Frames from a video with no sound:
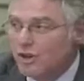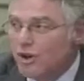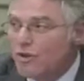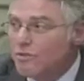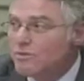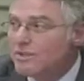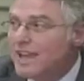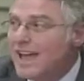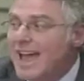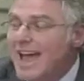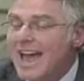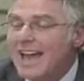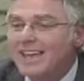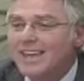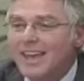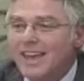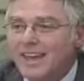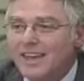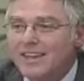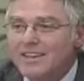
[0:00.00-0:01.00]
this
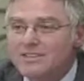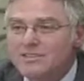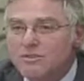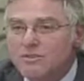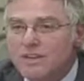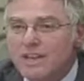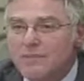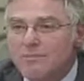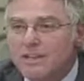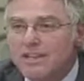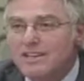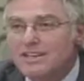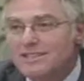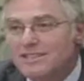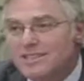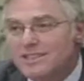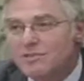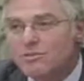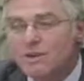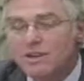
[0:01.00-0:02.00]
money is being used
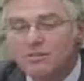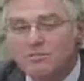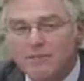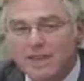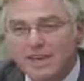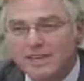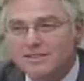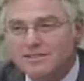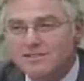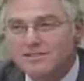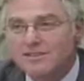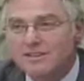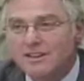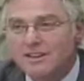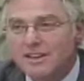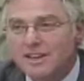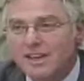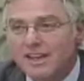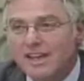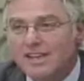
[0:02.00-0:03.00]
to create what
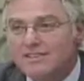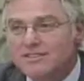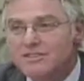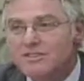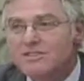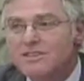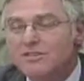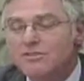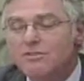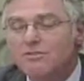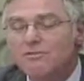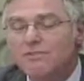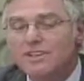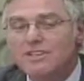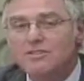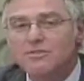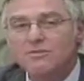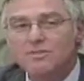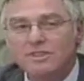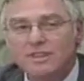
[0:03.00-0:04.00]
we
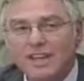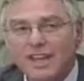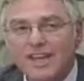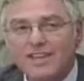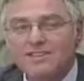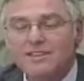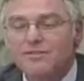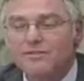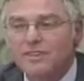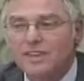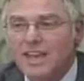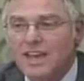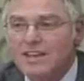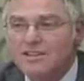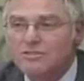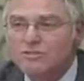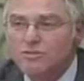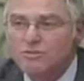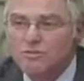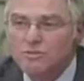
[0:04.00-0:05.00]
describe as
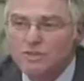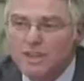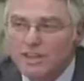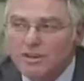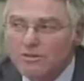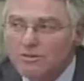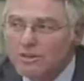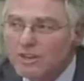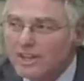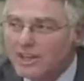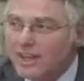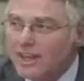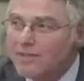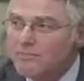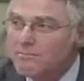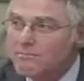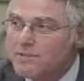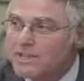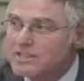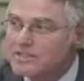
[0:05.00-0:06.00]
mixed
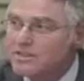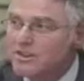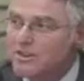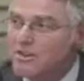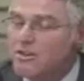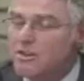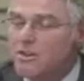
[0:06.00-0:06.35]
squadrons.